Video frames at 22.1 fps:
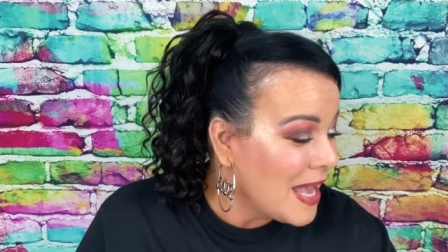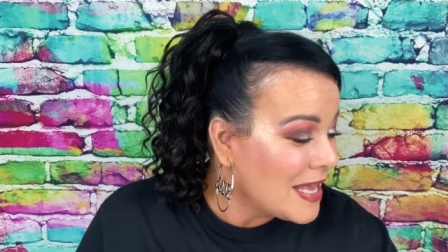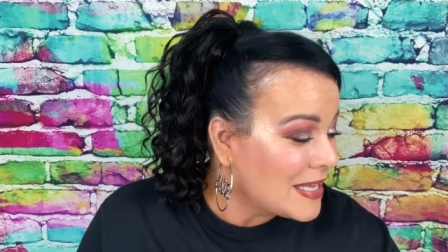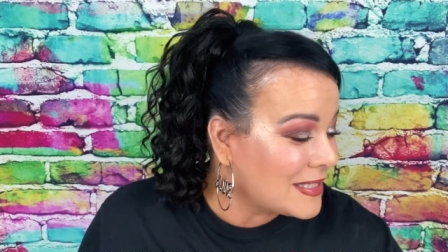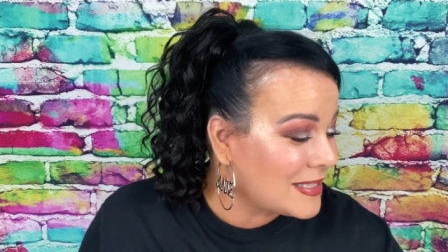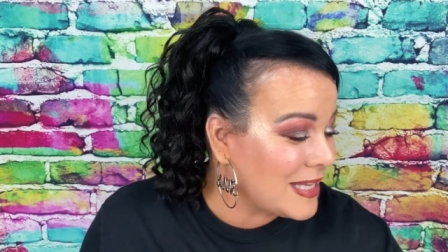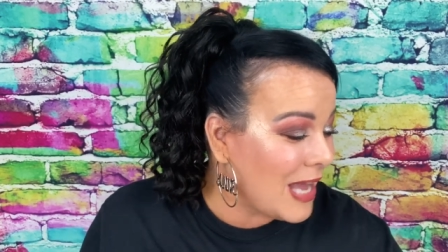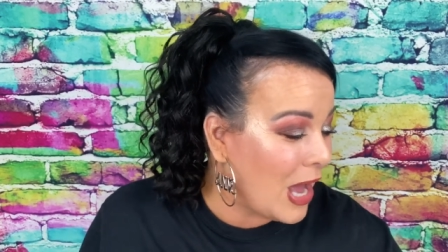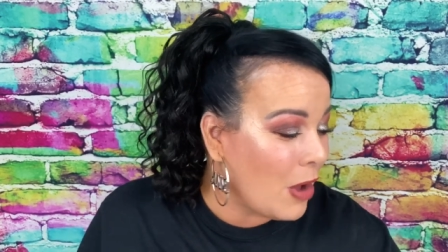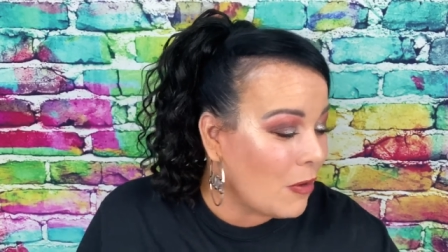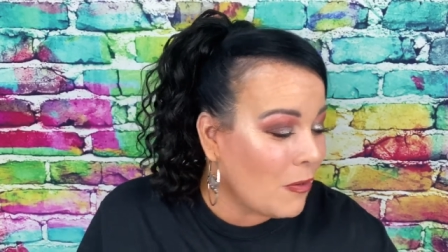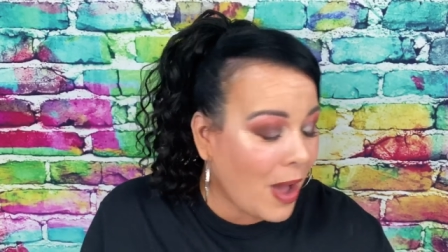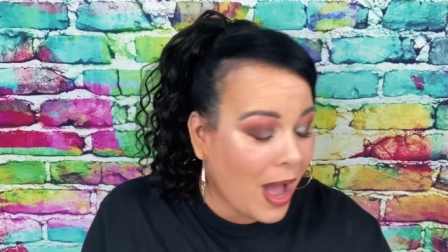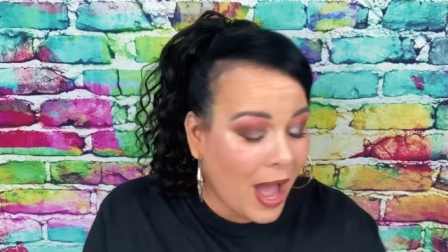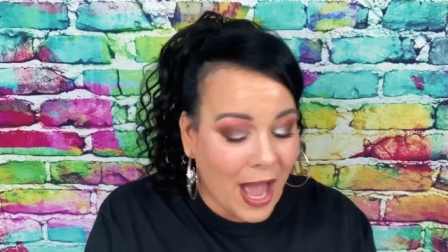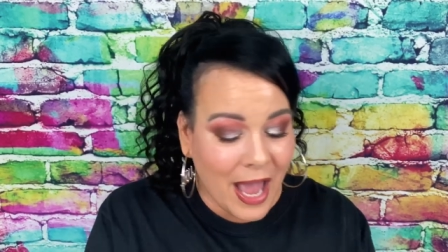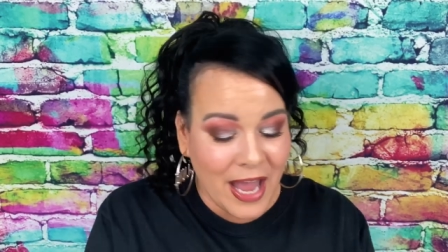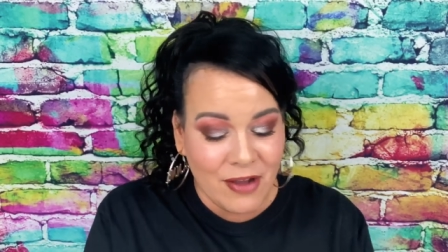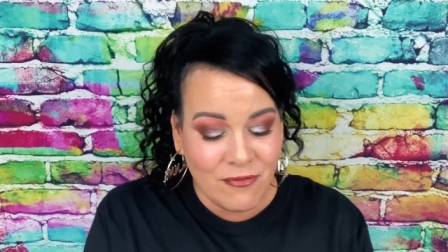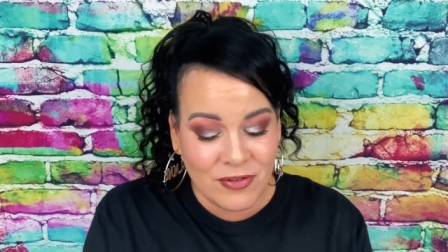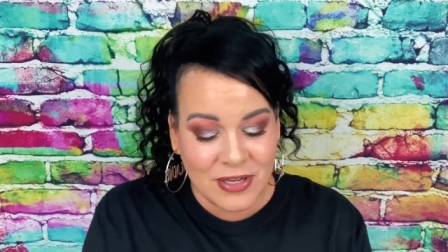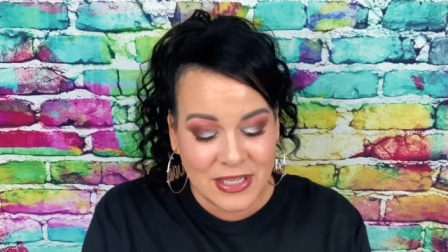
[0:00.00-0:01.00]
So
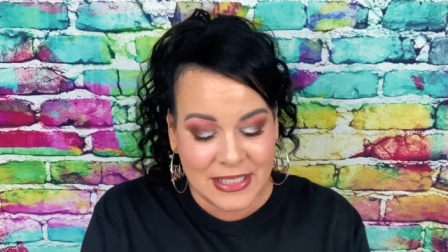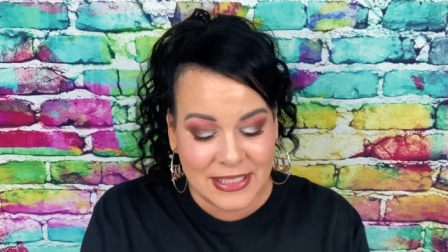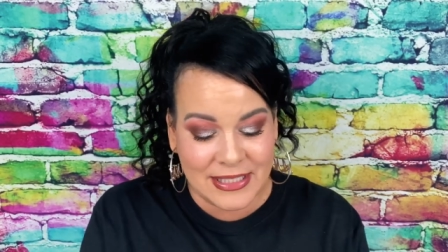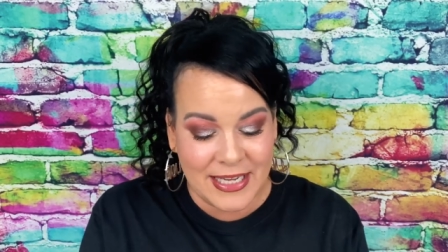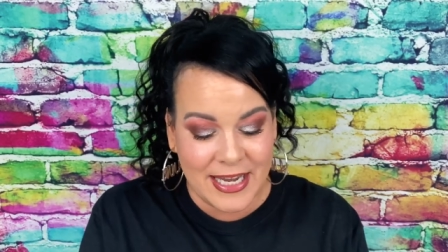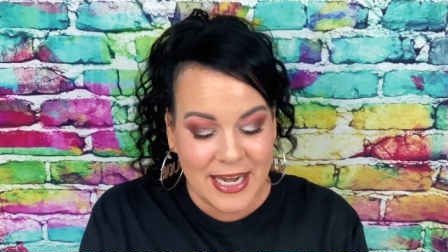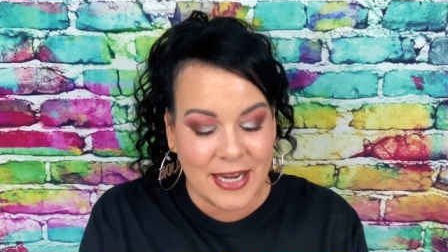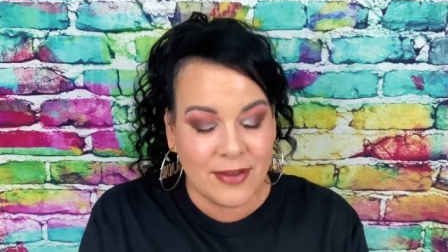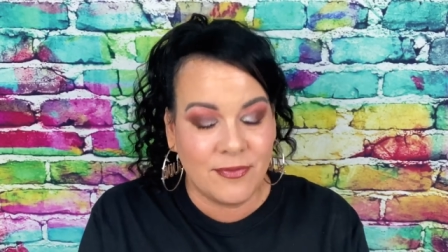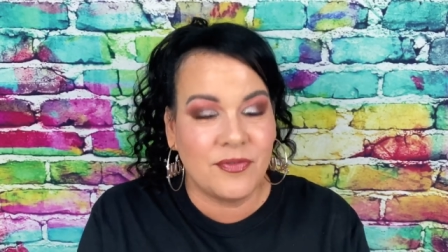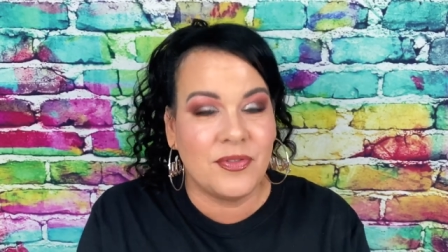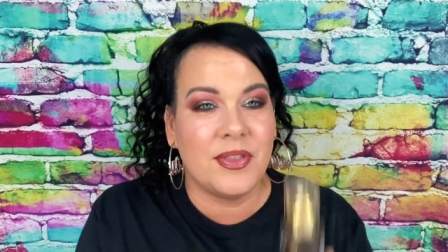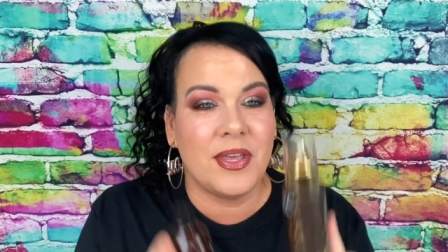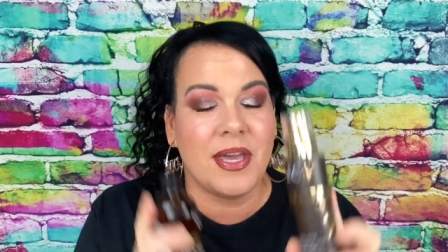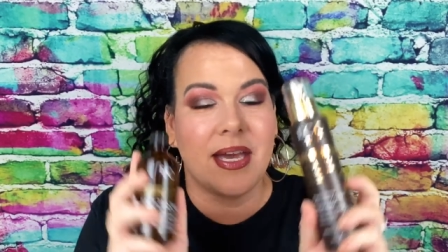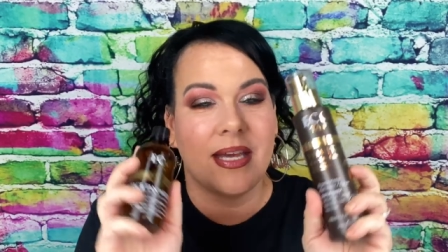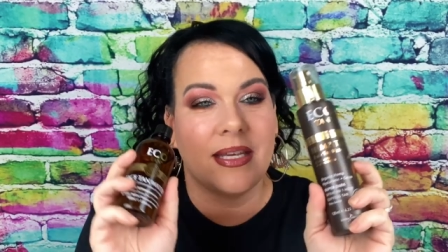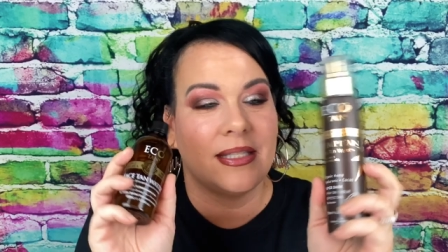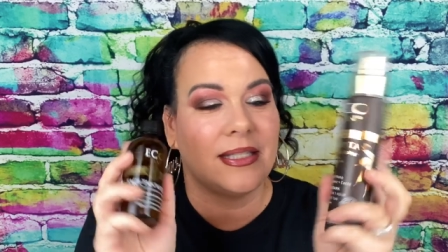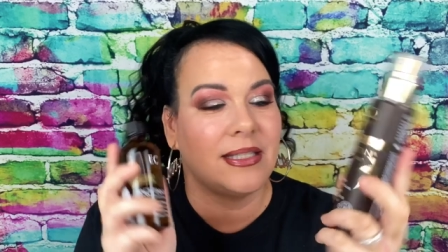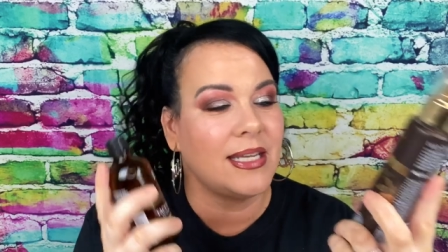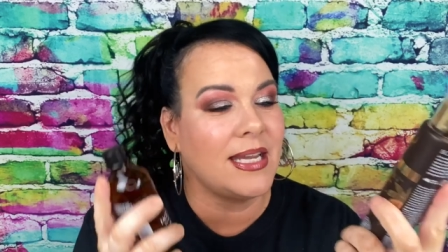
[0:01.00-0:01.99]
I received
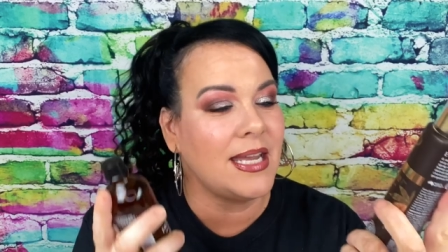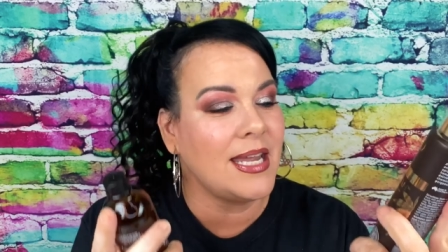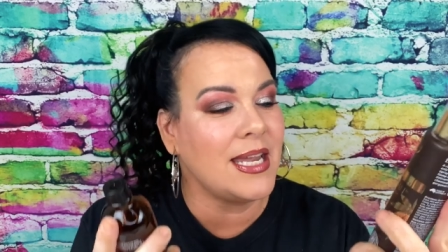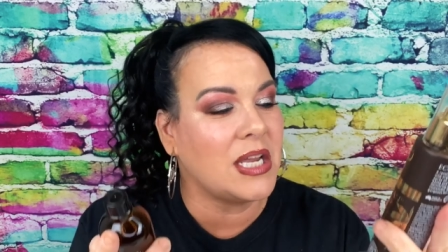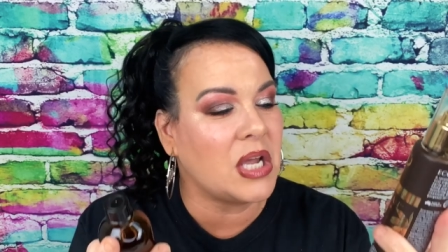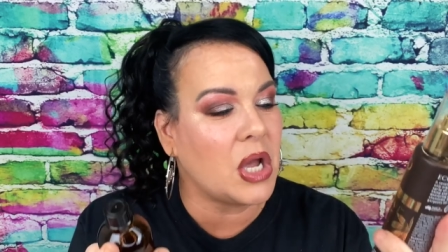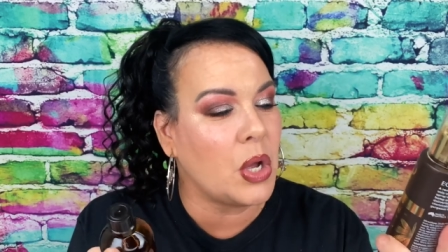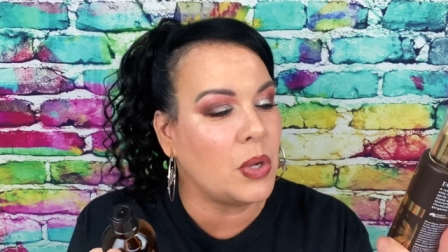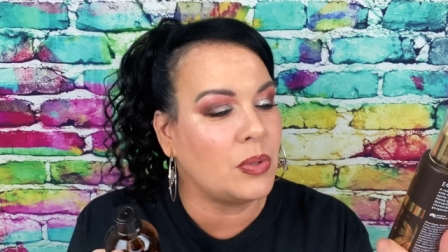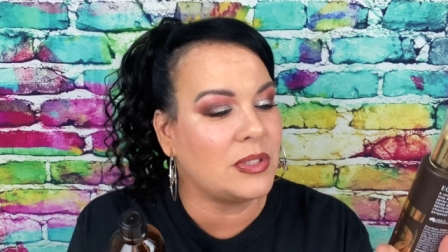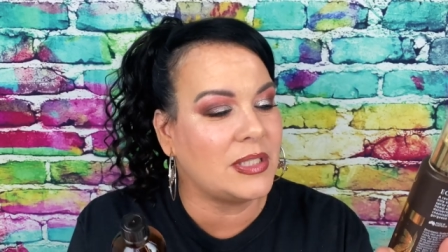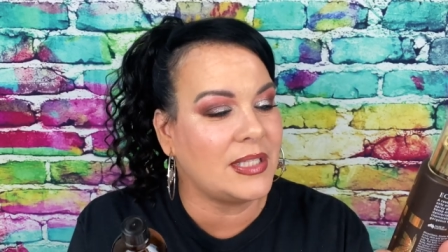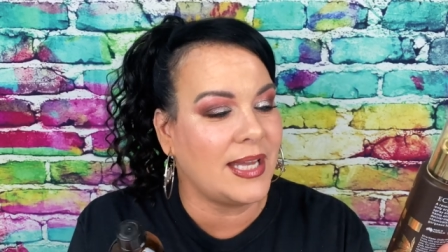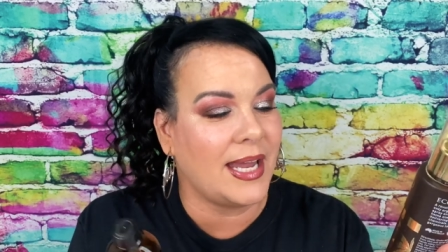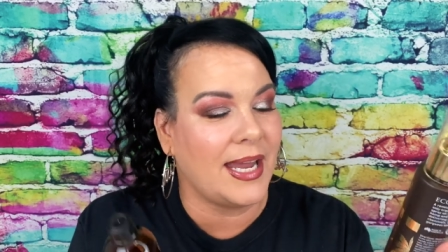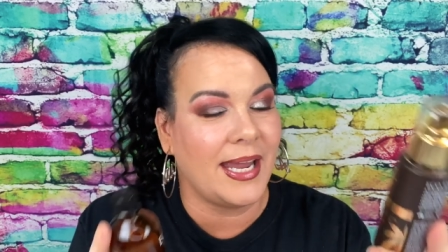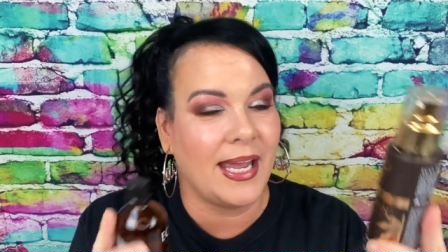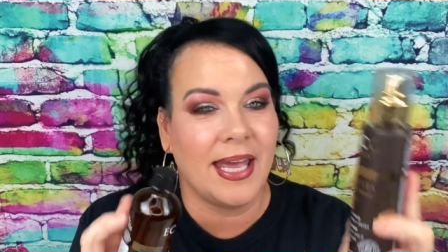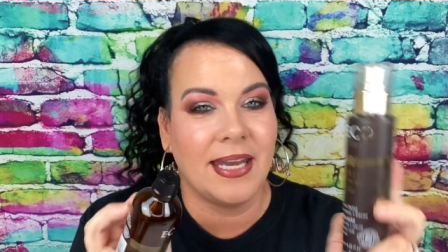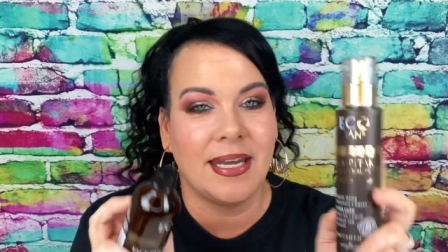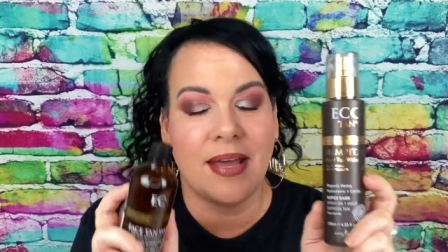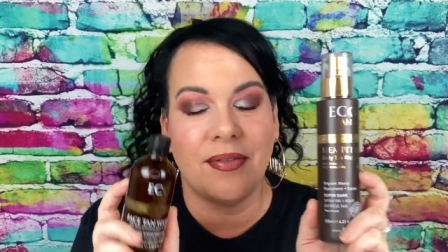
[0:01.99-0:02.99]
this Eco
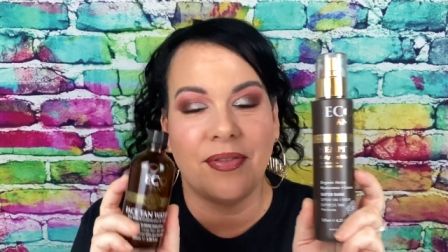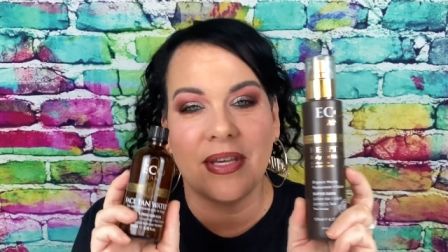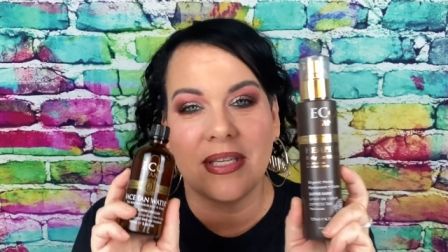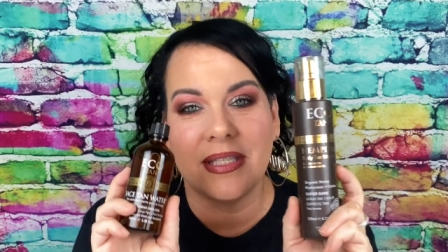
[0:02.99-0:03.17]
Tan.